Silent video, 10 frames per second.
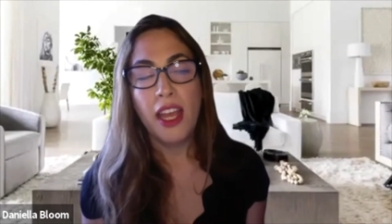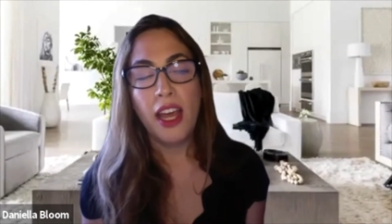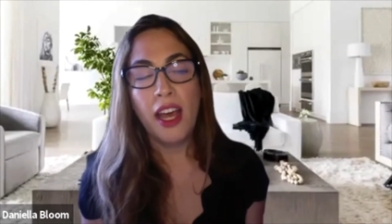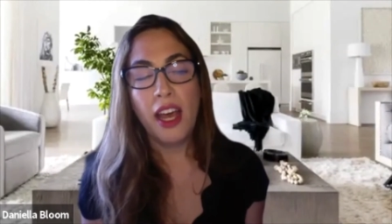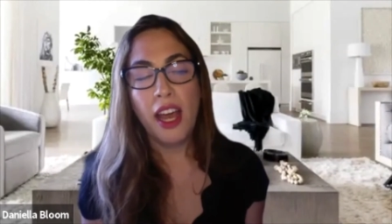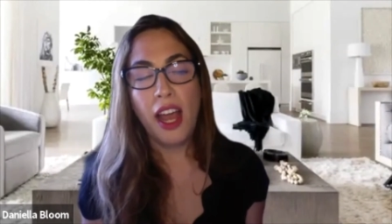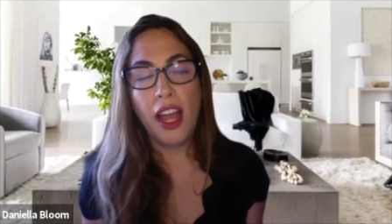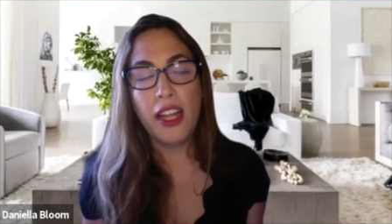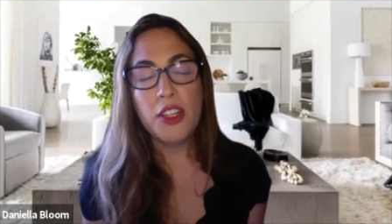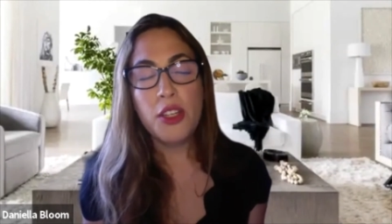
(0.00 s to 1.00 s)
Uh,
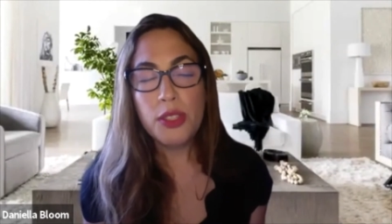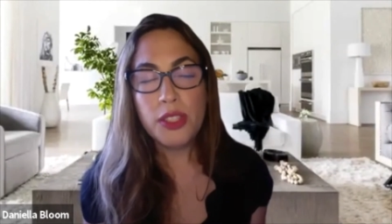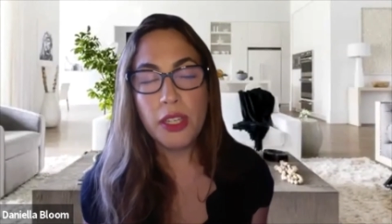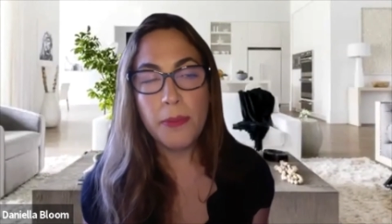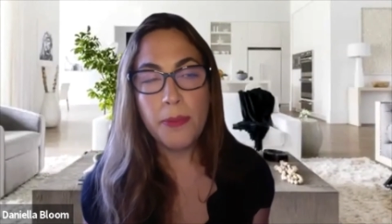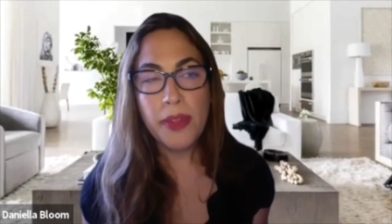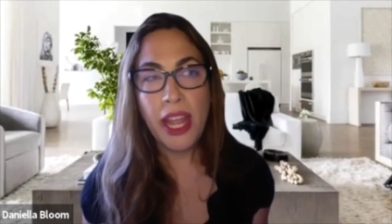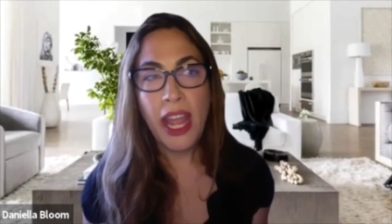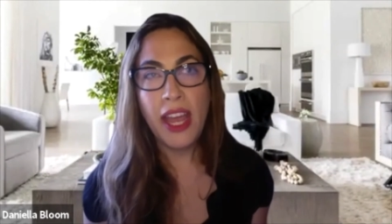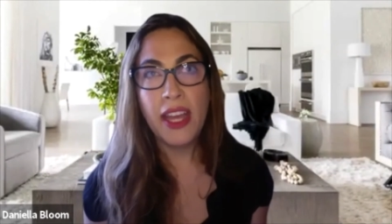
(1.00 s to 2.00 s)
Newsom
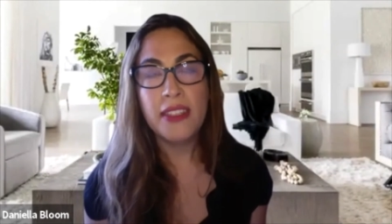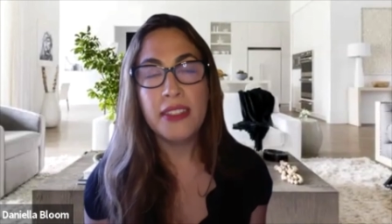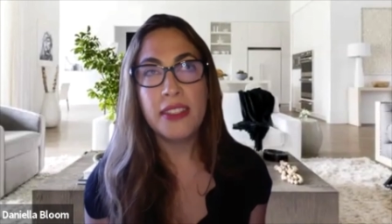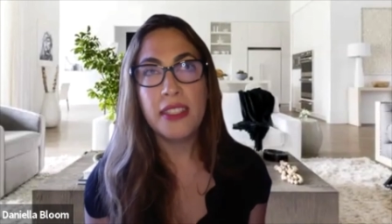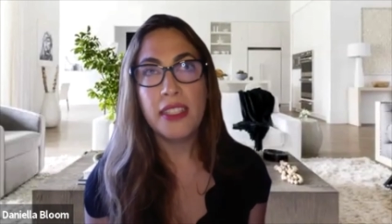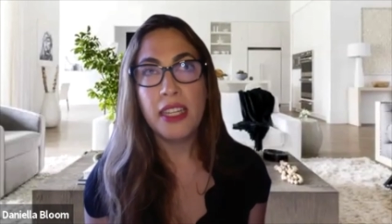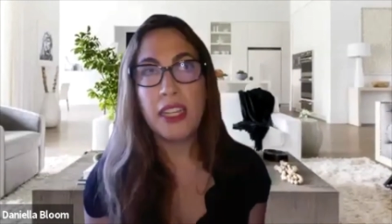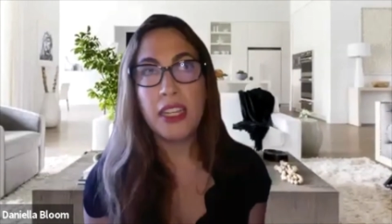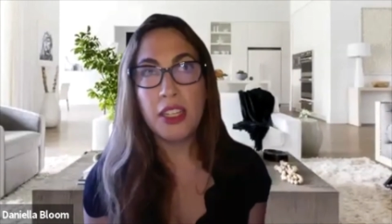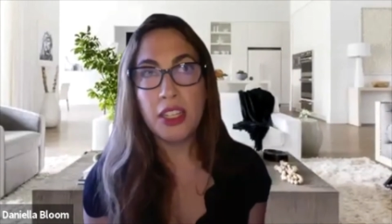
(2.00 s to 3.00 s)
has,
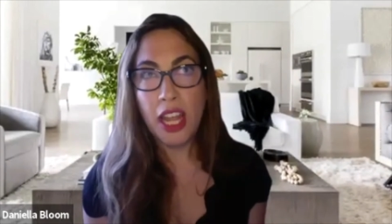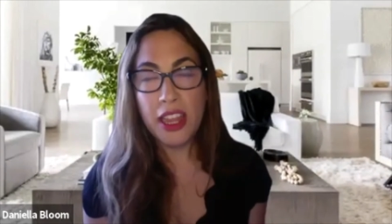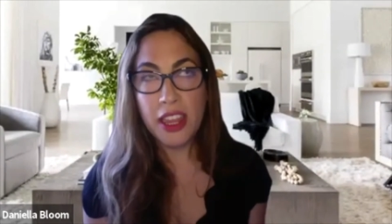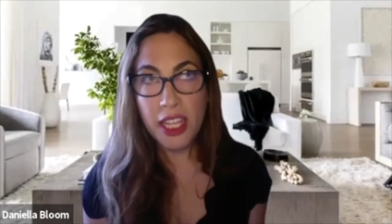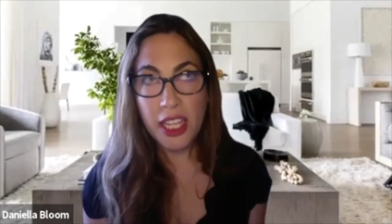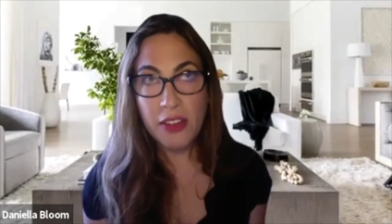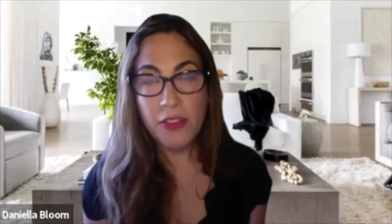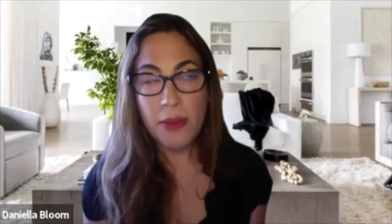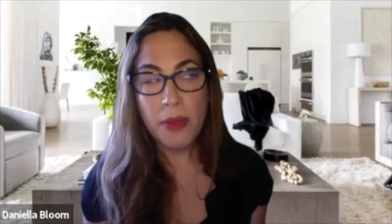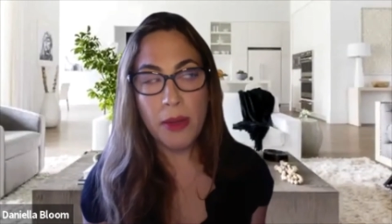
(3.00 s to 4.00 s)
I think, if
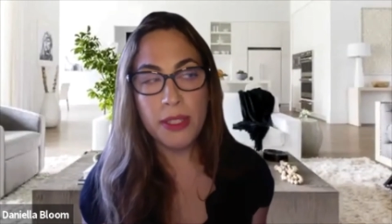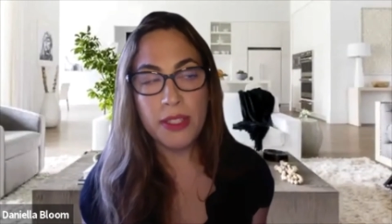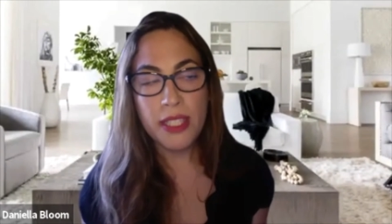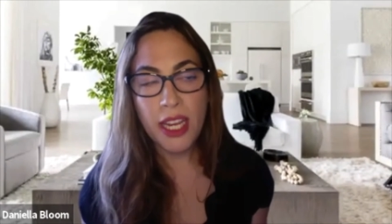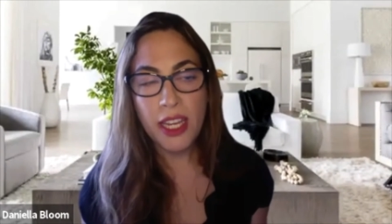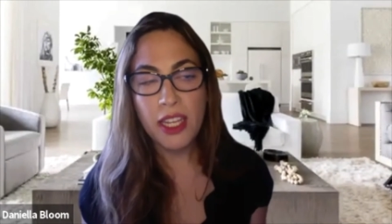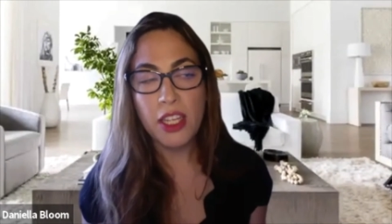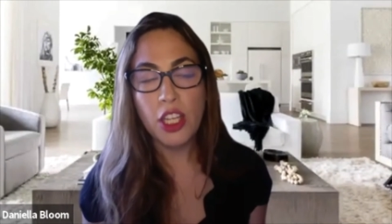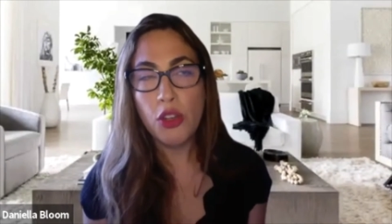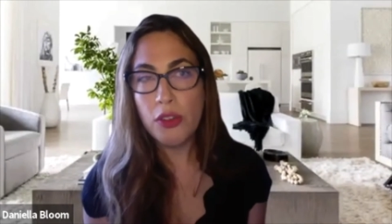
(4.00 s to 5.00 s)
I'm not mistaken,
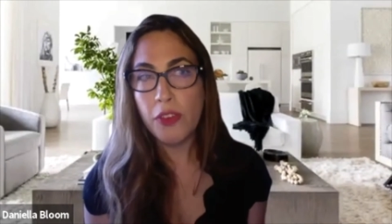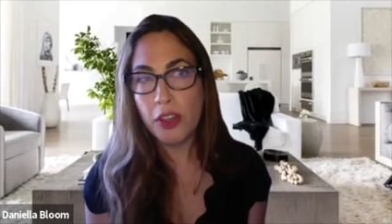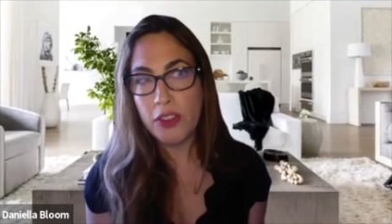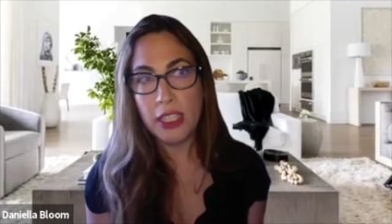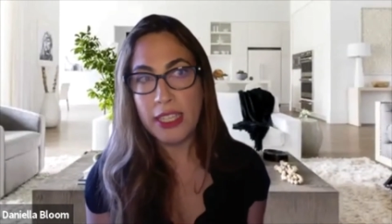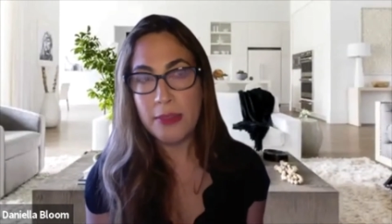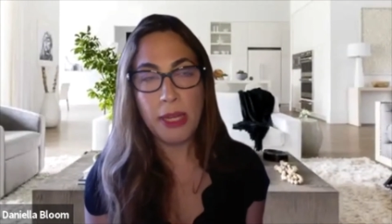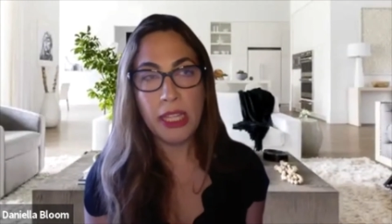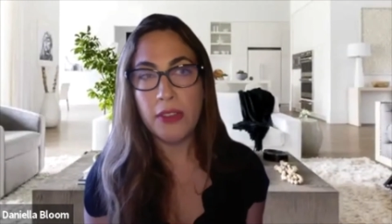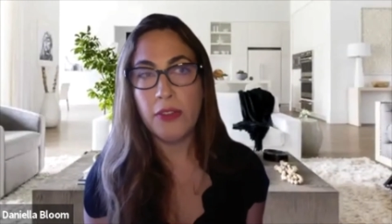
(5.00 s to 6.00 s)
universalized
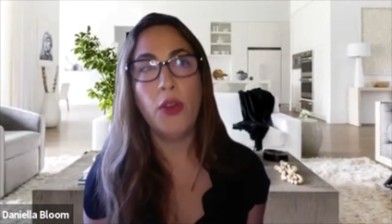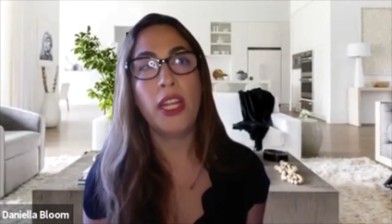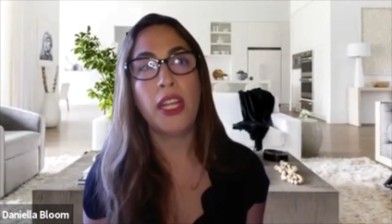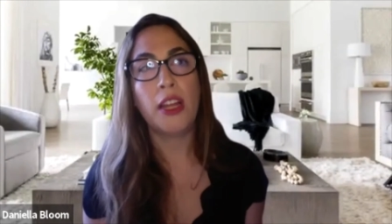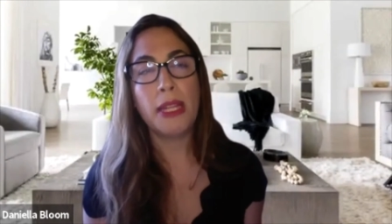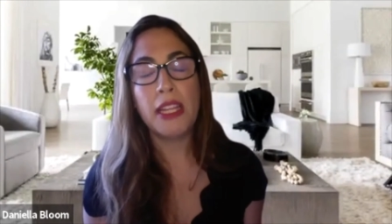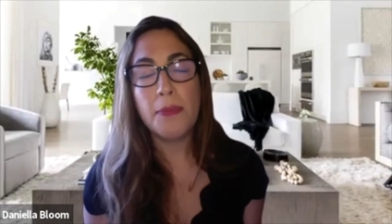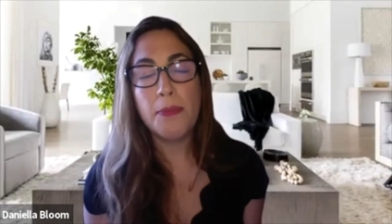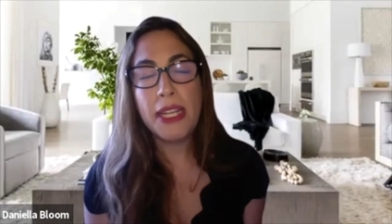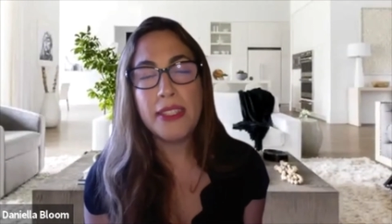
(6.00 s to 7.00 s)
mail-in voting. I mean,
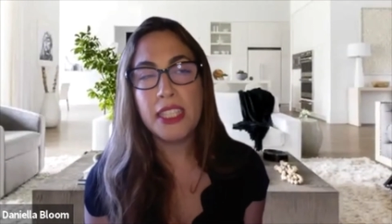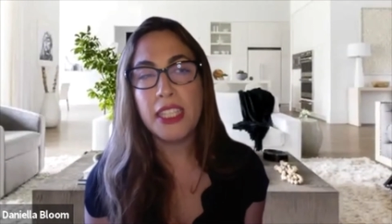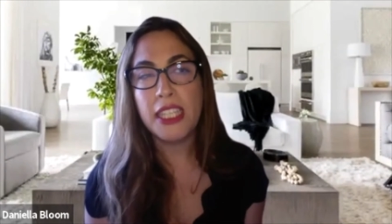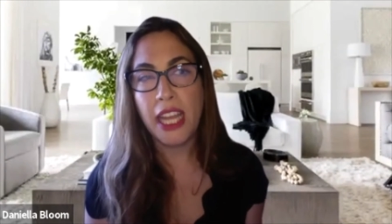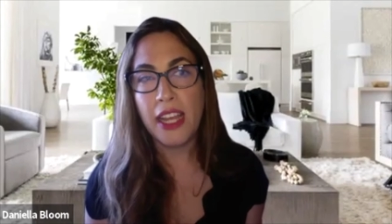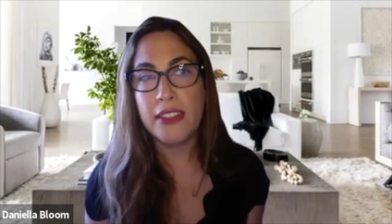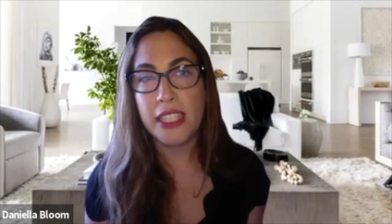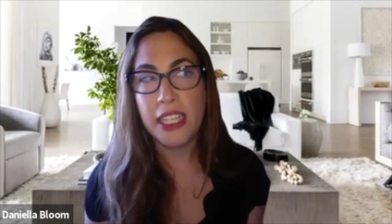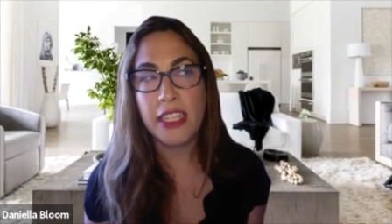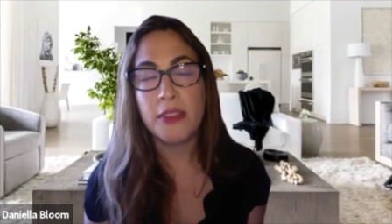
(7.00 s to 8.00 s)
it basically has
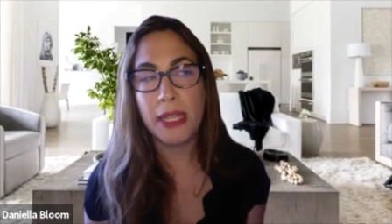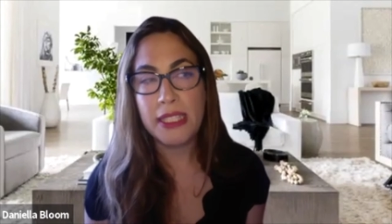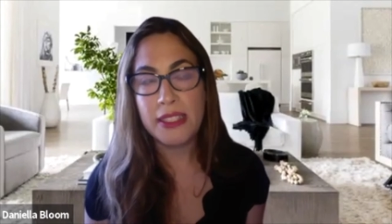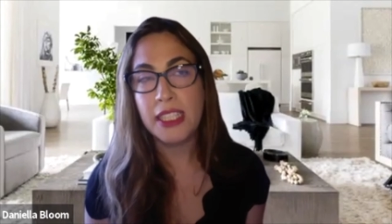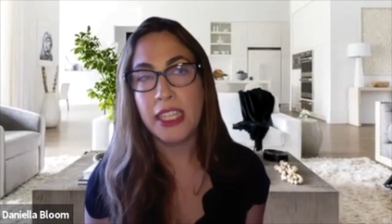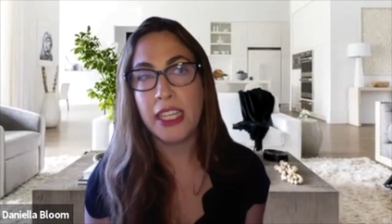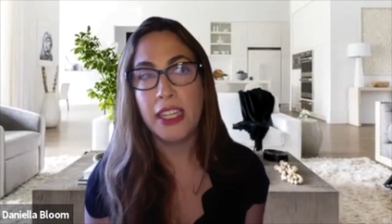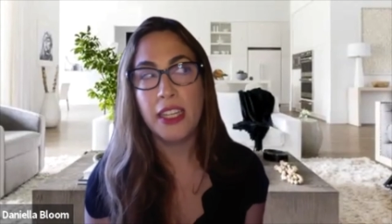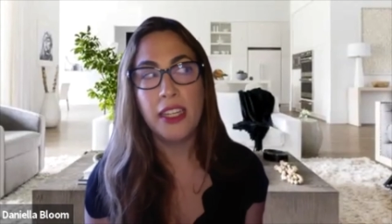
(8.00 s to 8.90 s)
he has basically